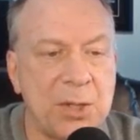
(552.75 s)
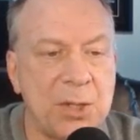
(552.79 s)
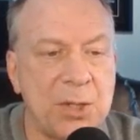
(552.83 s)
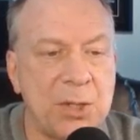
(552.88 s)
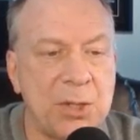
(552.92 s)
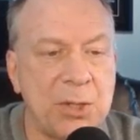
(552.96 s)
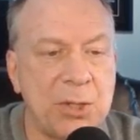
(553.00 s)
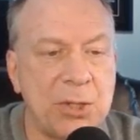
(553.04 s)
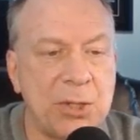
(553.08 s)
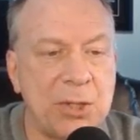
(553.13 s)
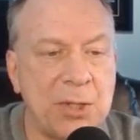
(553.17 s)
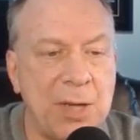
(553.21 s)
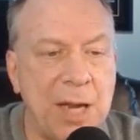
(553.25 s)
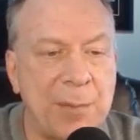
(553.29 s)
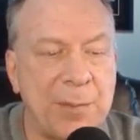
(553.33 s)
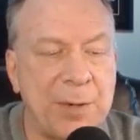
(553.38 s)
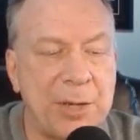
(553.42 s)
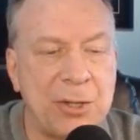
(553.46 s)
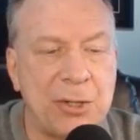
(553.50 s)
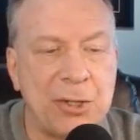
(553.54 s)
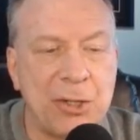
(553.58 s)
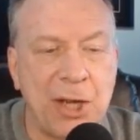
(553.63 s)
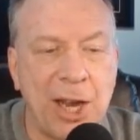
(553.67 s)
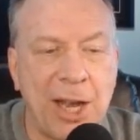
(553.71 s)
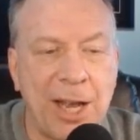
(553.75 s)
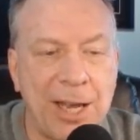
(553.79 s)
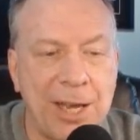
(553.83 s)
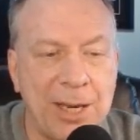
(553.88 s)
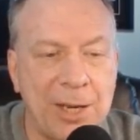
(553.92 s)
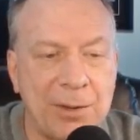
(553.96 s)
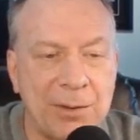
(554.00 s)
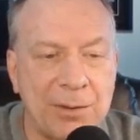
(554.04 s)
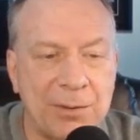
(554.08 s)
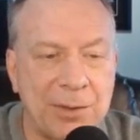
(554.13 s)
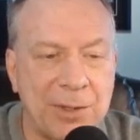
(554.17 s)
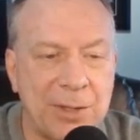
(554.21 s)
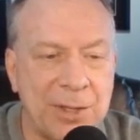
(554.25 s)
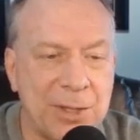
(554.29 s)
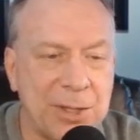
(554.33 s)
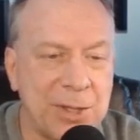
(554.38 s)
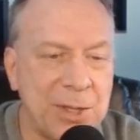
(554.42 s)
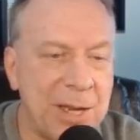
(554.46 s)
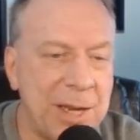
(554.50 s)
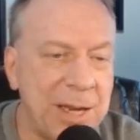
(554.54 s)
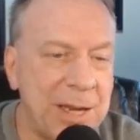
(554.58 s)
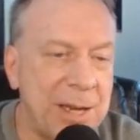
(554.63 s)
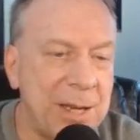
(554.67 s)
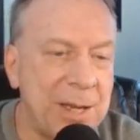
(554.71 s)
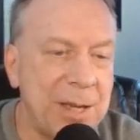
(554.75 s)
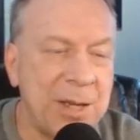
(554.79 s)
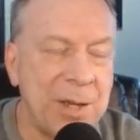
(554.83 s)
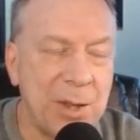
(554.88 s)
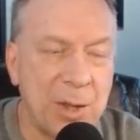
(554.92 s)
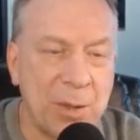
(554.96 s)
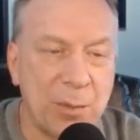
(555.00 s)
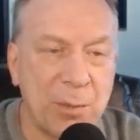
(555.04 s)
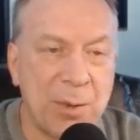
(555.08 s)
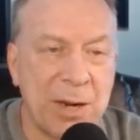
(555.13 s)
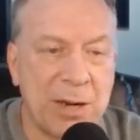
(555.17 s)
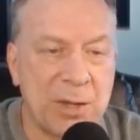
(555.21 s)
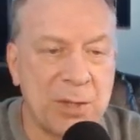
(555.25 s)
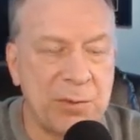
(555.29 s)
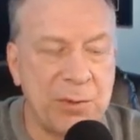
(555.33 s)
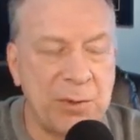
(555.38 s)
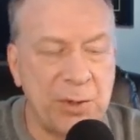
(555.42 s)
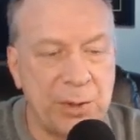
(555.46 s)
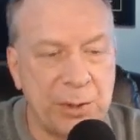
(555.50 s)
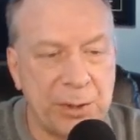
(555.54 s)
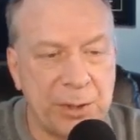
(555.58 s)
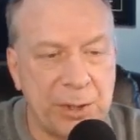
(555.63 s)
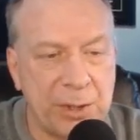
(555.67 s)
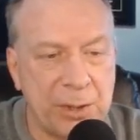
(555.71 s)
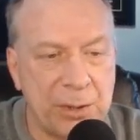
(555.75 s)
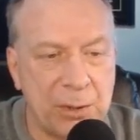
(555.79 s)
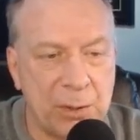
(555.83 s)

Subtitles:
just stopping shy of, let's say, the Brownsville area.